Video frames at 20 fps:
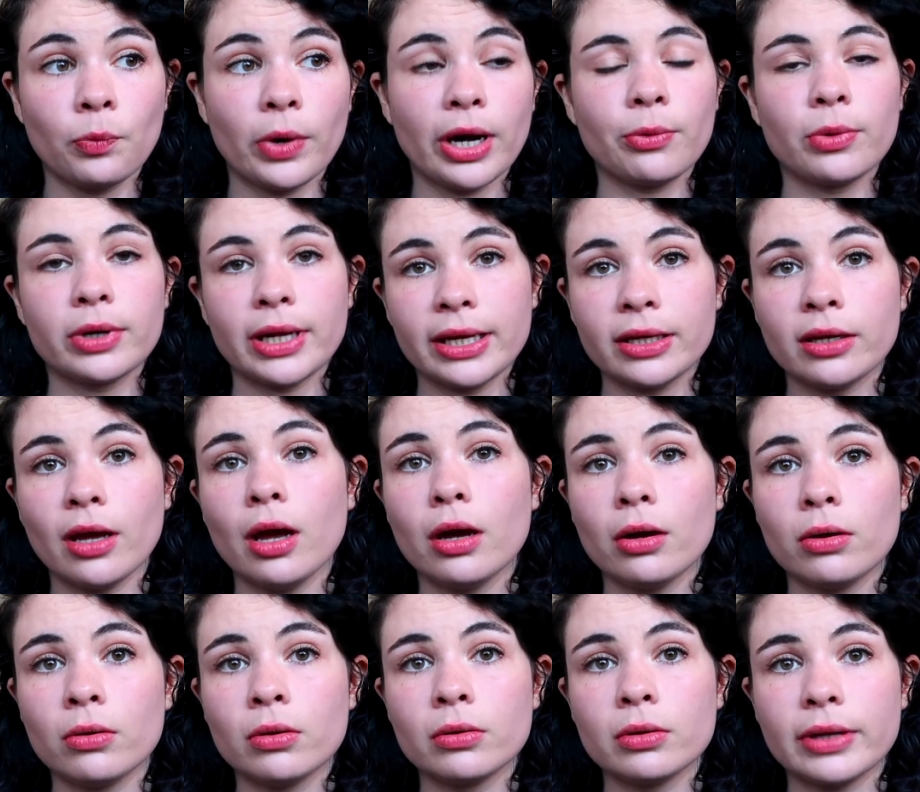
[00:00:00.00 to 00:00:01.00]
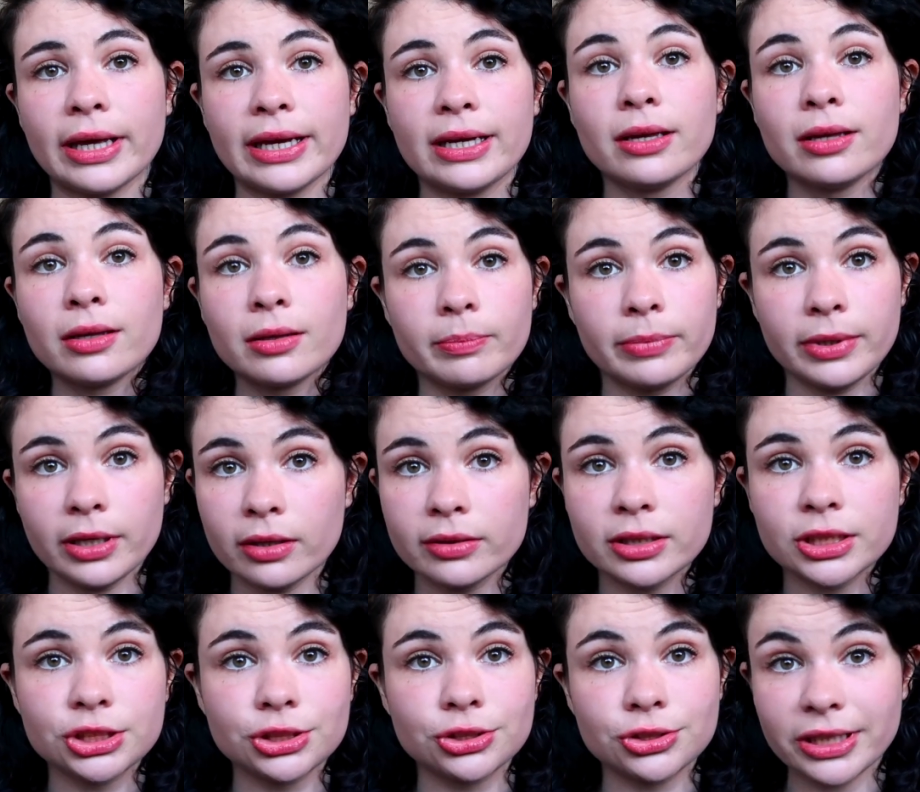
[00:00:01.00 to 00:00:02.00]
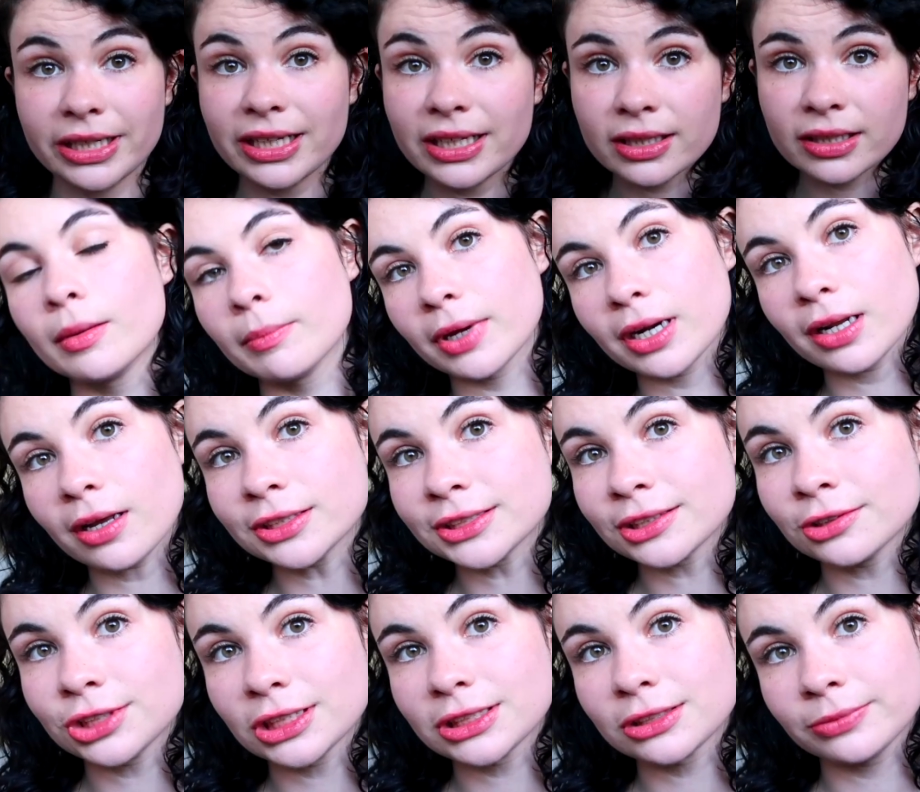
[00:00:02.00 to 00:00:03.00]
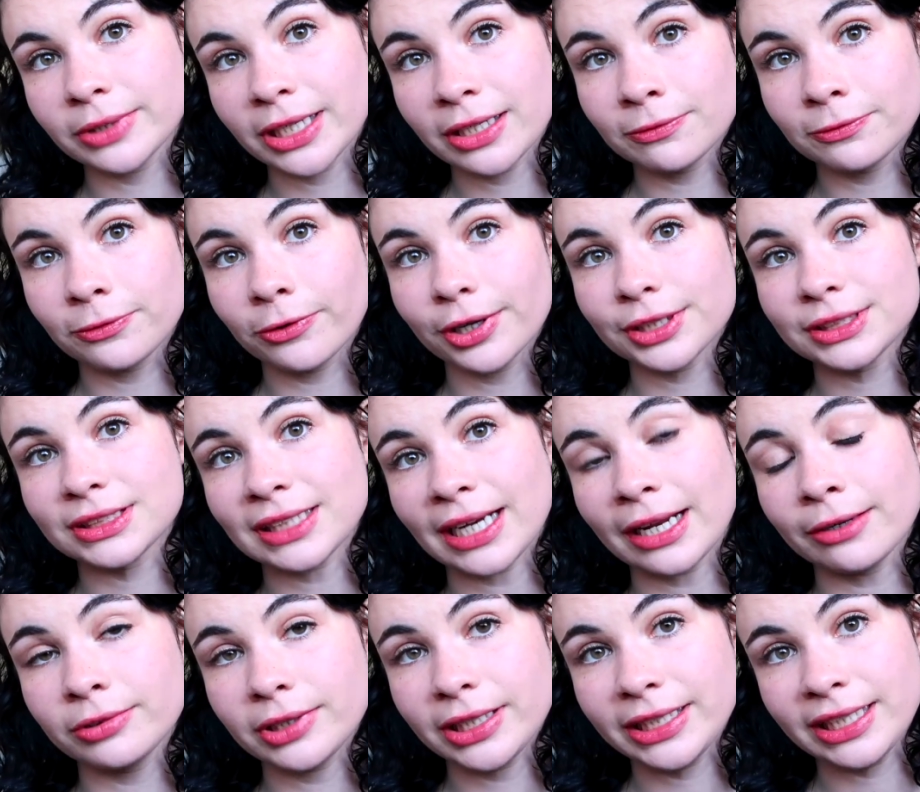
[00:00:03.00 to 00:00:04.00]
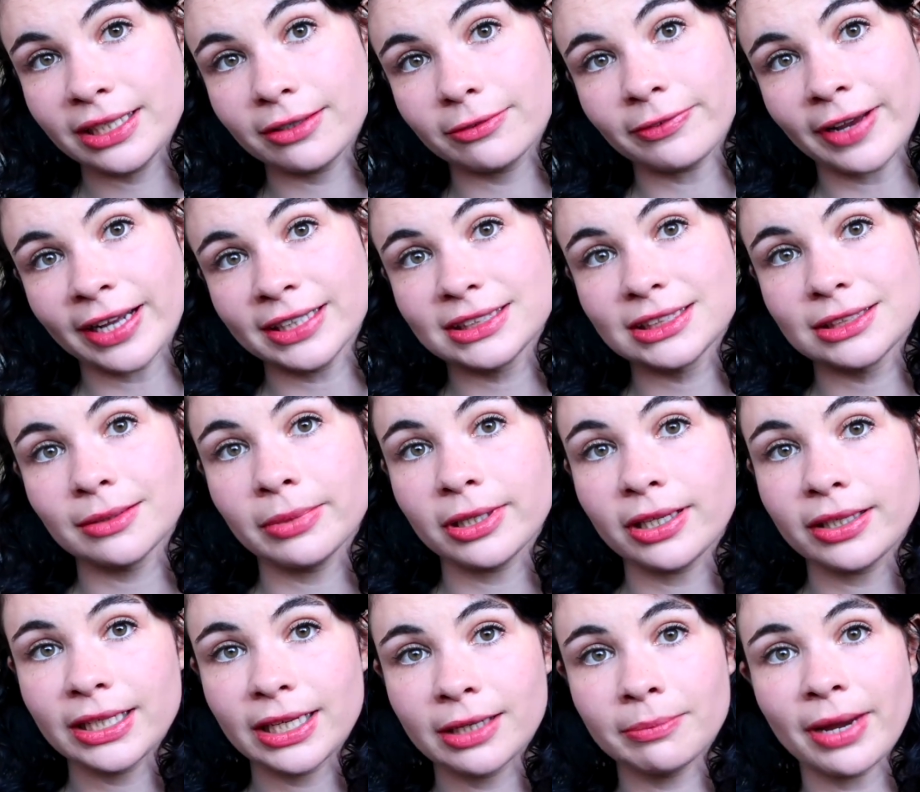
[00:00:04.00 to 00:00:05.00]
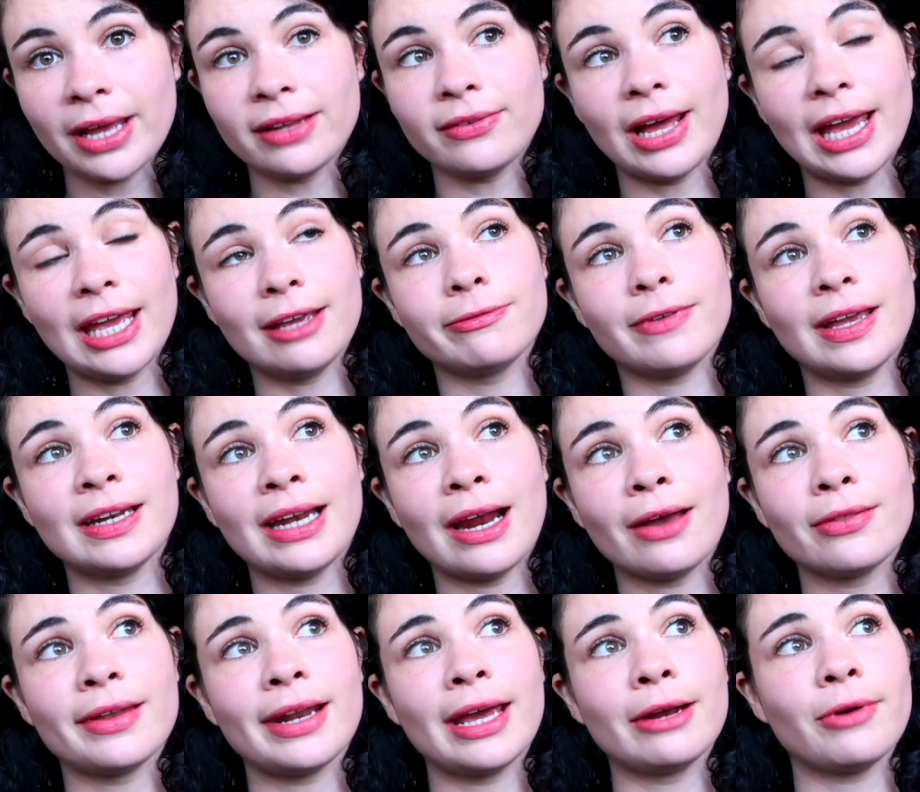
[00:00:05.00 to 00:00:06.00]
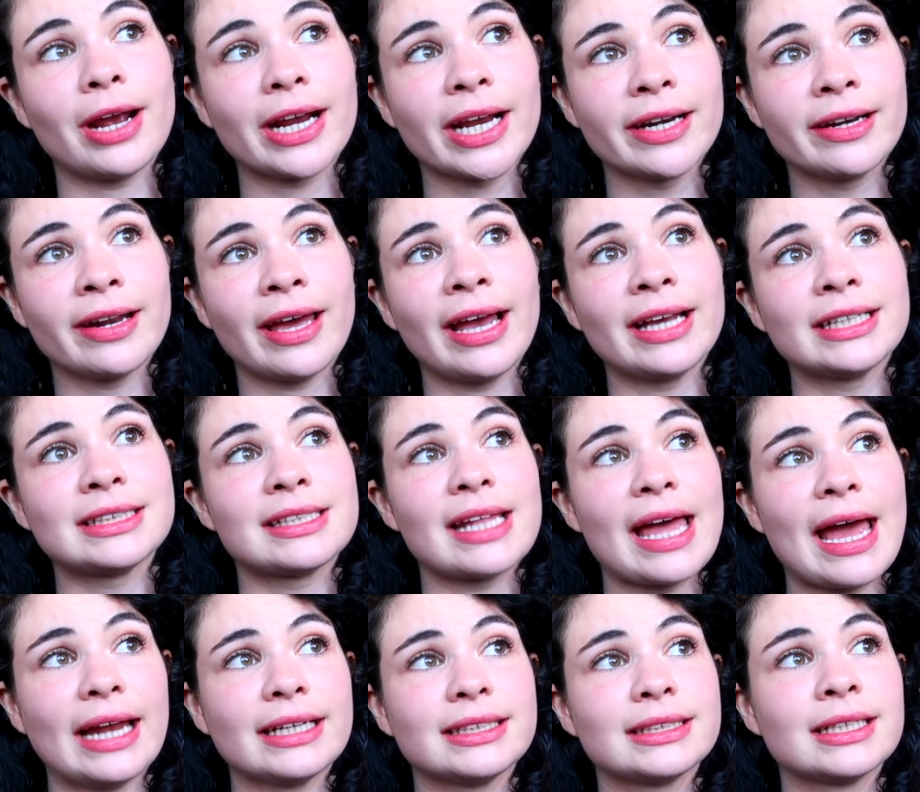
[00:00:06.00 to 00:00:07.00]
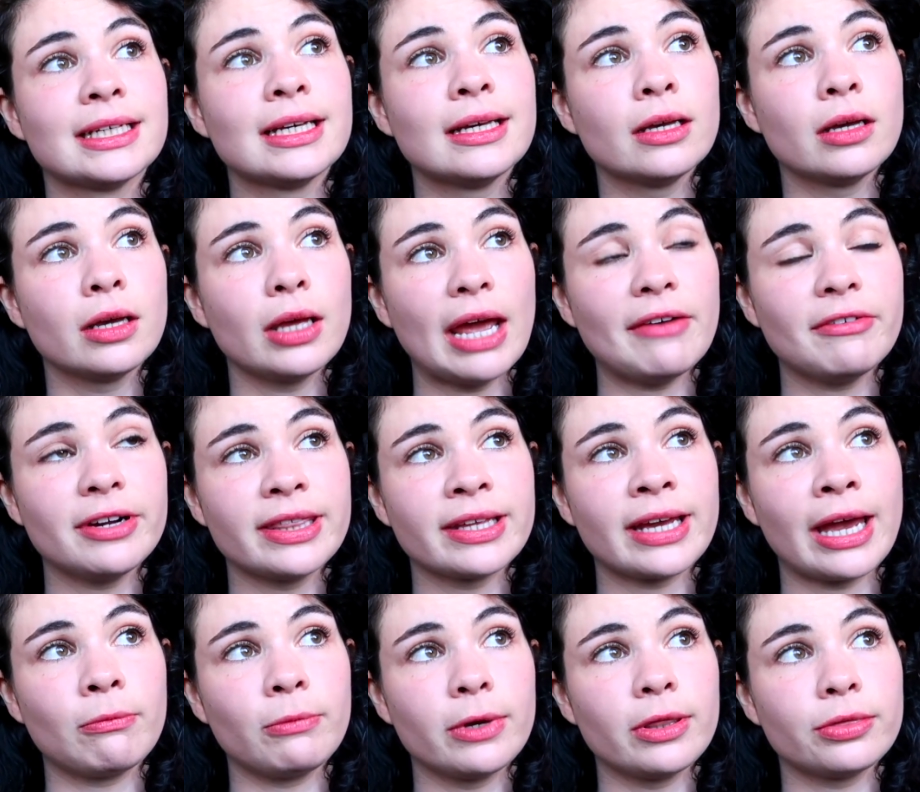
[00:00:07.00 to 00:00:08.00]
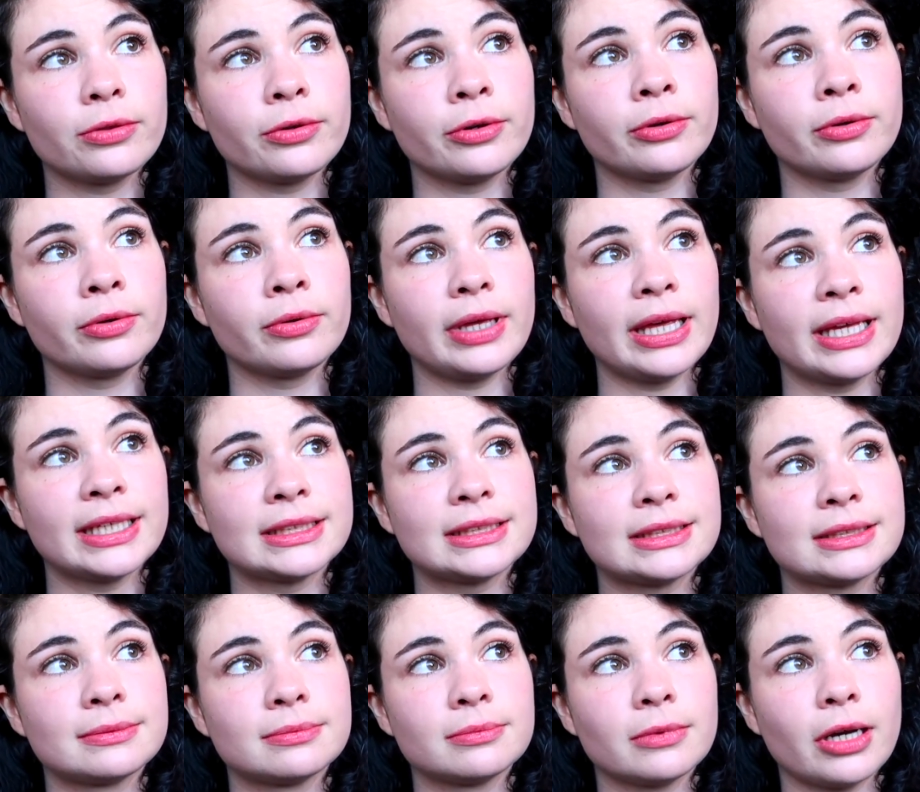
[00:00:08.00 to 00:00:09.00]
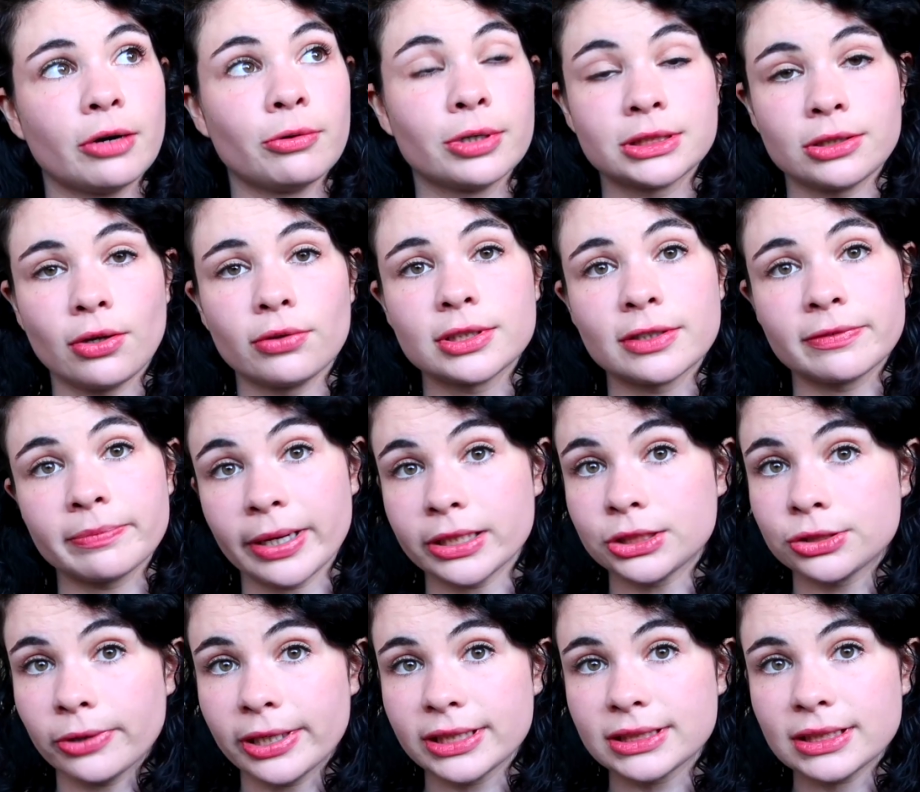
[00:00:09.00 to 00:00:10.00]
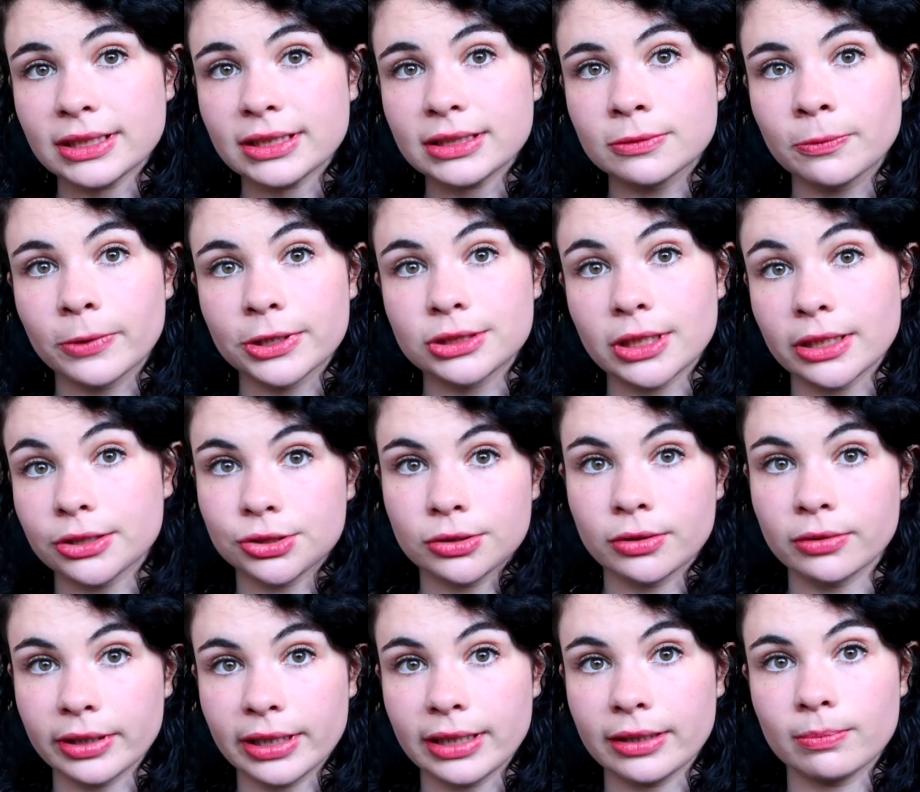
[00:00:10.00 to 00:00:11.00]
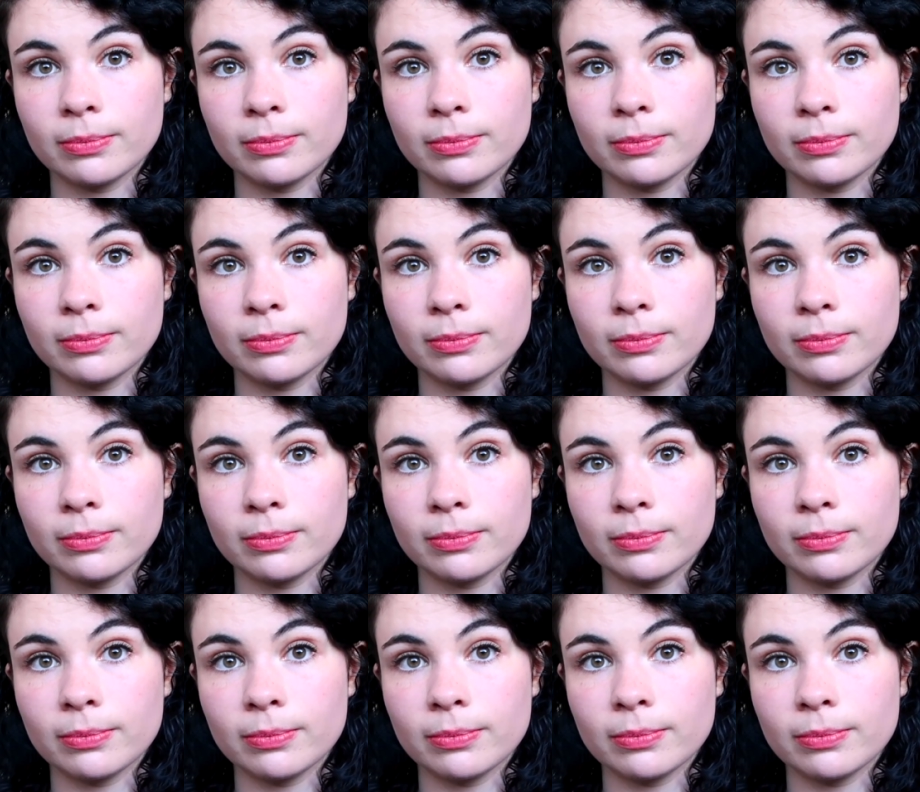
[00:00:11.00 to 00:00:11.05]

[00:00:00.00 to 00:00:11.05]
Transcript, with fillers: where would I go? Like, be on the street? But also just reinforced that I really need to find stability in my life. And now that I recognize that everything I went through is a result of my choices, which it truly